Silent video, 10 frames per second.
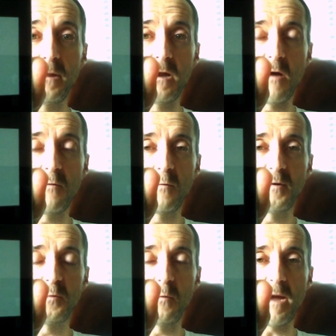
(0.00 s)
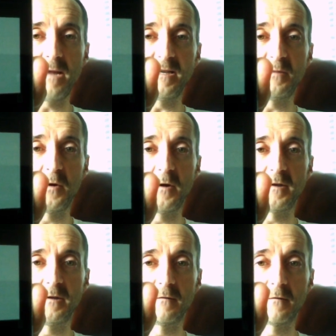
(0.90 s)
below, which will make this
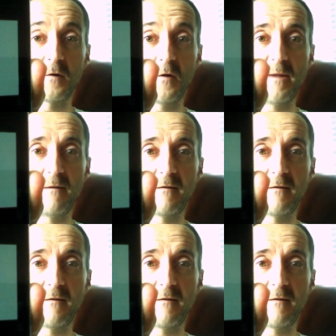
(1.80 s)
person come in